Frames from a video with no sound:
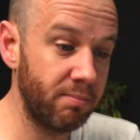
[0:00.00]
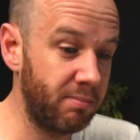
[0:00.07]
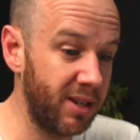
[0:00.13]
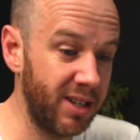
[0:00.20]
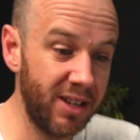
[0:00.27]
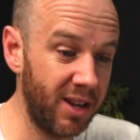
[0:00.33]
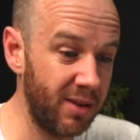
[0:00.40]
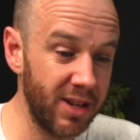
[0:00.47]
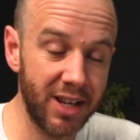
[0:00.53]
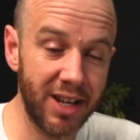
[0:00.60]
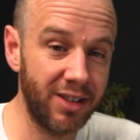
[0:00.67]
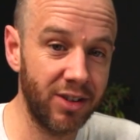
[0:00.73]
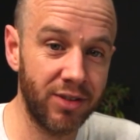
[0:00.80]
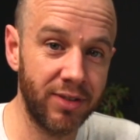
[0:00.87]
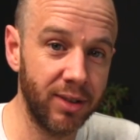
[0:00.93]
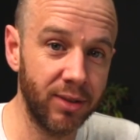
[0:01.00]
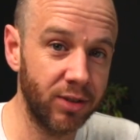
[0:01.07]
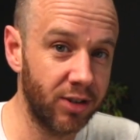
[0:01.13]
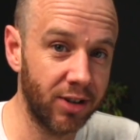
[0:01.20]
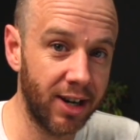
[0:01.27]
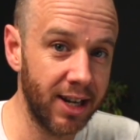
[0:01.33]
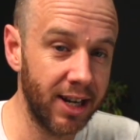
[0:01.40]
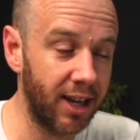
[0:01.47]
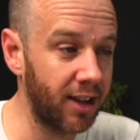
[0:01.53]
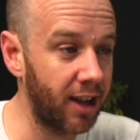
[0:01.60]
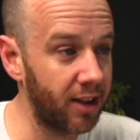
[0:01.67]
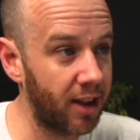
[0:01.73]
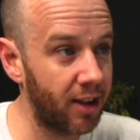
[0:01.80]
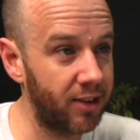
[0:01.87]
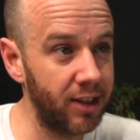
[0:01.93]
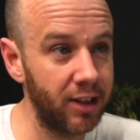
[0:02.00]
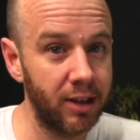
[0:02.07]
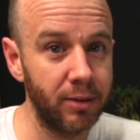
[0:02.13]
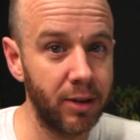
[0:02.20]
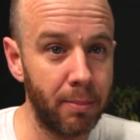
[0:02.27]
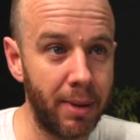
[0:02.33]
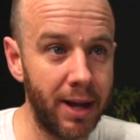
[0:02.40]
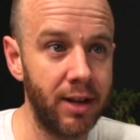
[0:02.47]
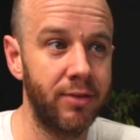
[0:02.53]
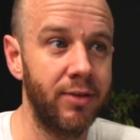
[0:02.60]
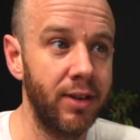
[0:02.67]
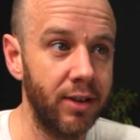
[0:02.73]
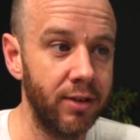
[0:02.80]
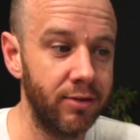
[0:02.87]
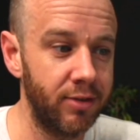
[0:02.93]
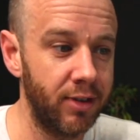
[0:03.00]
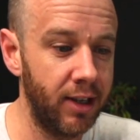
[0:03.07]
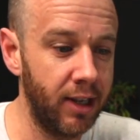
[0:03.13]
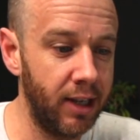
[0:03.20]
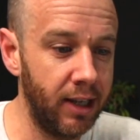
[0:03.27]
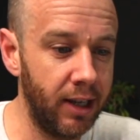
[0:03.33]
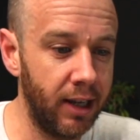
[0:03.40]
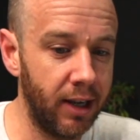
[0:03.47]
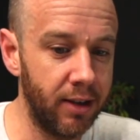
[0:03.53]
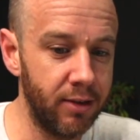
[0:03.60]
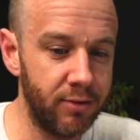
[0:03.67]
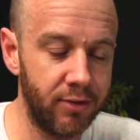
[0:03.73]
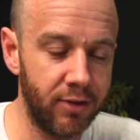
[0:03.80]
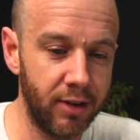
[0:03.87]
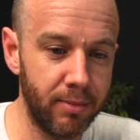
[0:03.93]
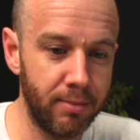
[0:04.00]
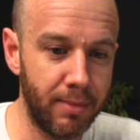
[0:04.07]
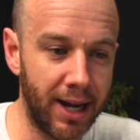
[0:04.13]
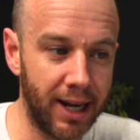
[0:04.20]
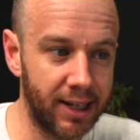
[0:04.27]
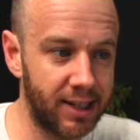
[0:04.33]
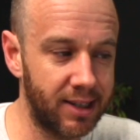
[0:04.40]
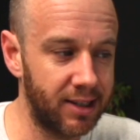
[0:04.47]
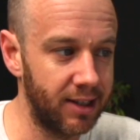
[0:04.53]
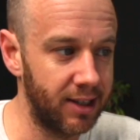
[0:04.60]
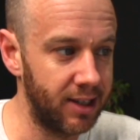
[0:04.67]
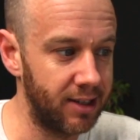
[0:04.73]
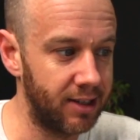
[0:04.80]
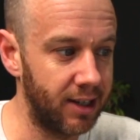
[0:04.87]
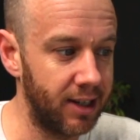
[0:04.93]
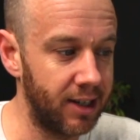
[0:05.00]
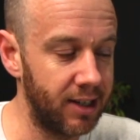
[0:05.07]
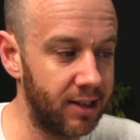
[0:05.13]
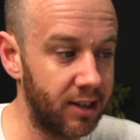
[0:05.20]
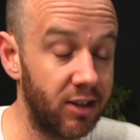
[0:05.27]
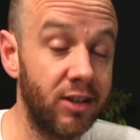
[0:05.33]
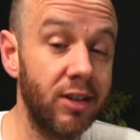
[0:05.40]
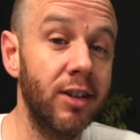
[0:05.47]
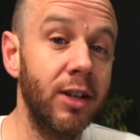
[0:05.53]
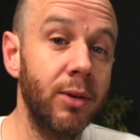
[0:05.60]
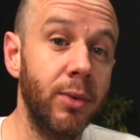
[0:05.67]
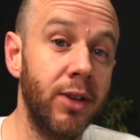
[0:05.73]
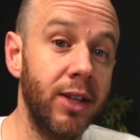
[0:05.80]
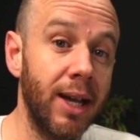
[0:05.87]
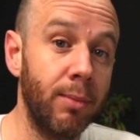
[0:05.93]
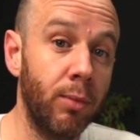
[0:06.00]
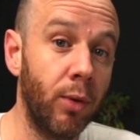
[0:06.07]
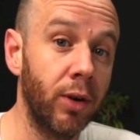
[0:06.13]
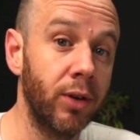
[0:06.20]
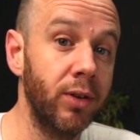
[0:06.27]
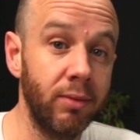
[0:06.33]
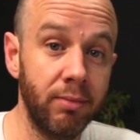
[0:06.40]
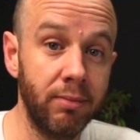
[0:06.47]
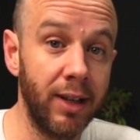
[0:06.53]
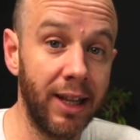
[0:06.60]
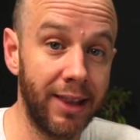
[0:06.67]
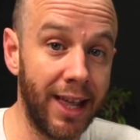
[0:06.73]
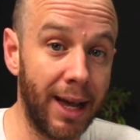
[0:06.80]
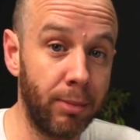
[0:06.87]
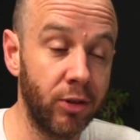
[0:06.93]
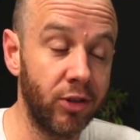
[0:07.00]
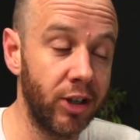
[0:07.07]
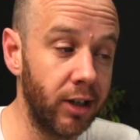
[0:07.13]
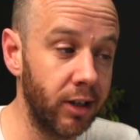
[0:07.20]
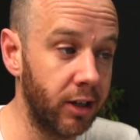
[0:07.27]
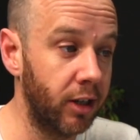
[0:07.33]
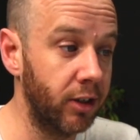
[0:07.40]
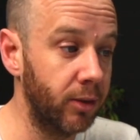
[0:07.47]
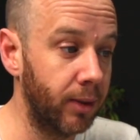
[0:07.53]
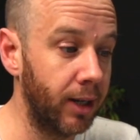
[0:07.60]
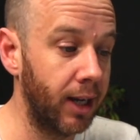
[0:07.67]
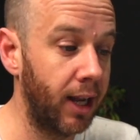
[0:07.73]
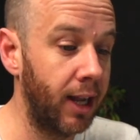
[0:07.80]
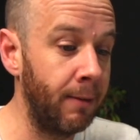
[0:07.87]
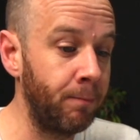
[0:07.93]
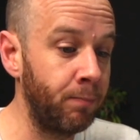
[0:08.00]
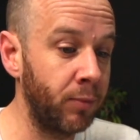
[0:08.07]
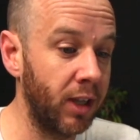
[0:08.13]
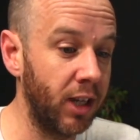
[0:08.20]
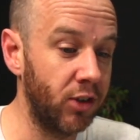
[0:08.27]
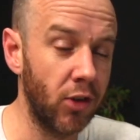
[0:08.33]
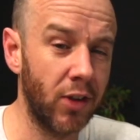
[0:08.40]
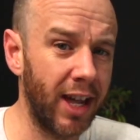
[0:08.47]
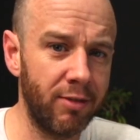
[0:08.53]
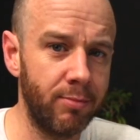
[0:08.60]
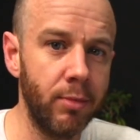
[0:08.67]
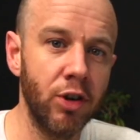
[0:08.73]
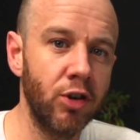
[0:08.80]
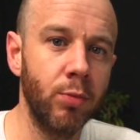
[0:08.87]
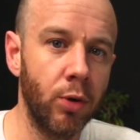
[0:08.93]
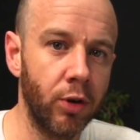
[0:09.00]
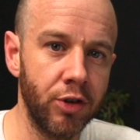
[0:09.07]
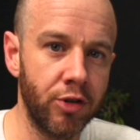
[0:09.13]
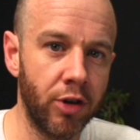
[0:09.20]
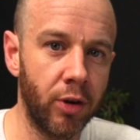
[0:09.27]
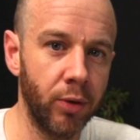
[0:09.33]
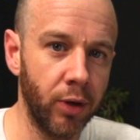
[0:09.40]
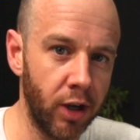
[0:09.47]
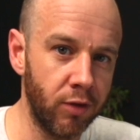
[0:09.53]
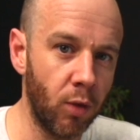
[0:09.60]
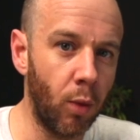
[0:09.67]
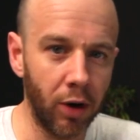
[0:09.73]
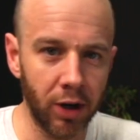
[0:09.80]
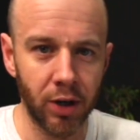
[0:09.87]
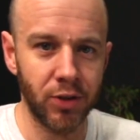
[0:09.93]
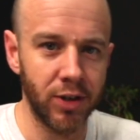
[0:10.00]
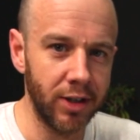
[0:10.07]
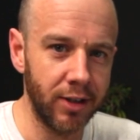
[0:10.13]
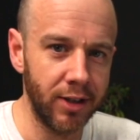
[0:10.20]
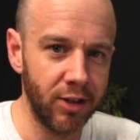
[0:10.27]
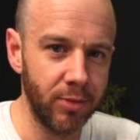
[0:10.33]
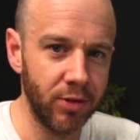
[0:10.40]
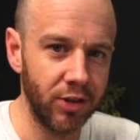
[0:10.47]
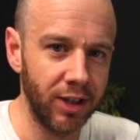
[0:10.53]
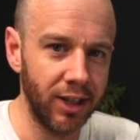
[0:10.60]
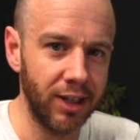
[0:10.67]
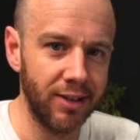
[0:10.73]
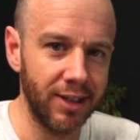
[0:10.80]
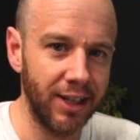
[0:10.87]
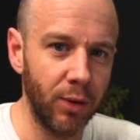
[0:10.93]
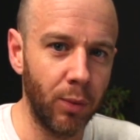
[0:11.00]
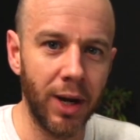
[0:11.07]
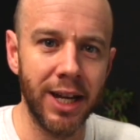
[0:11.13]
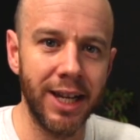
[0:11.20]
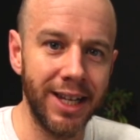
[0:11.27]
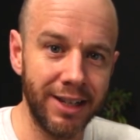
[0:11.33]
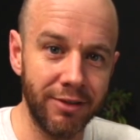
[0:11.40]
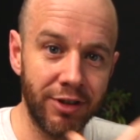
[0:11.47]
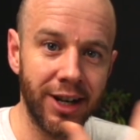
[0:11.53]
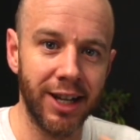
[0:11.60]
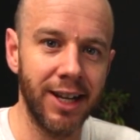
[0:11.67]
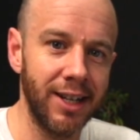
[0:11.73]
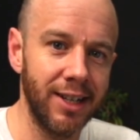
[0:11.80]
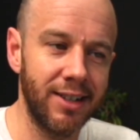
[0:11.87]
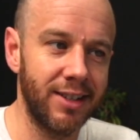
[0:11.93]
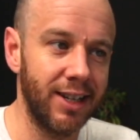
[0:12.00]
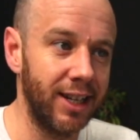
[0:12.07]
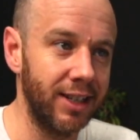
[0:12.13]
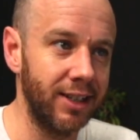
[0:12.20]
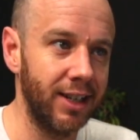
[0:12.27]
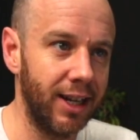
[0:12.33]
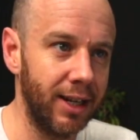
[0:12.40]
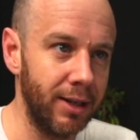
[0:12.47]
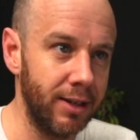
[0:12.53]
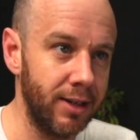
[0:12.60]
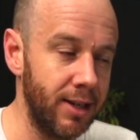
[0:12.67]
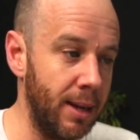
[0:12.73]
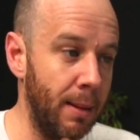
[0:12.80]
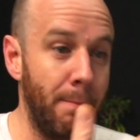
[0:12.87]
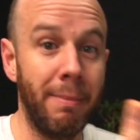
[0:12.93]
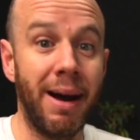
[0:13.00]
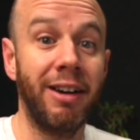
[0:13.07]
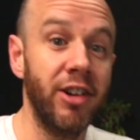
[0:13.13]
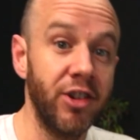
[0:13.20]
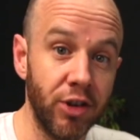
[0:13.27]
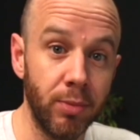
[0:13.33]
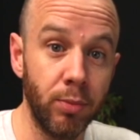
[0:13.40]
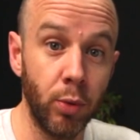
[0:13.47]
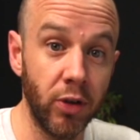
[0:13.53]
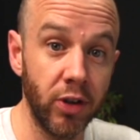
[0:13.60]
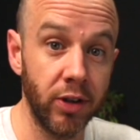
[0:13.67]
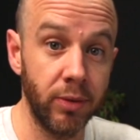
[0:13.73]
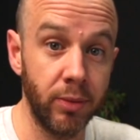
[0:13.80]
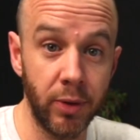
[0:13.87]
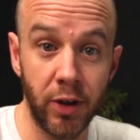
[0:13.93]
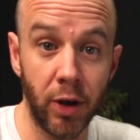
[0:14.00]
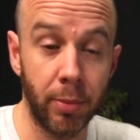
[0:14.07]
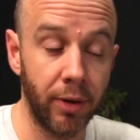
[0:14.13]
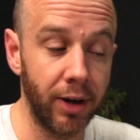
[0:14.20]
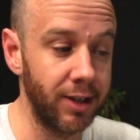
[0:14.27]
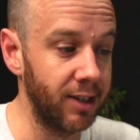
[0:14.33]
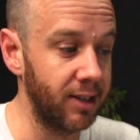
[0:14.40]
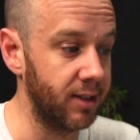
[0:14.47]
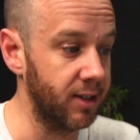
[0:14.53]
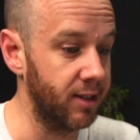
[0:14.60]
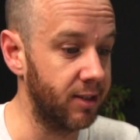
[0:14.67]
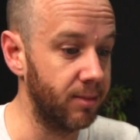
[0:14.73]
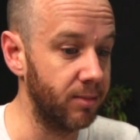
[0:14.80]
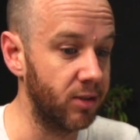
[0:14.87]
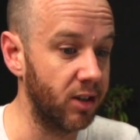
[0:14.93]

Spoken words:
But no, it just feels great. I think the benefit of Macs these days, and certainly with the M1, the Apple Silicon on the way, is that they have much more control over what goes into these machines and the way it relates and marries up with the operating system.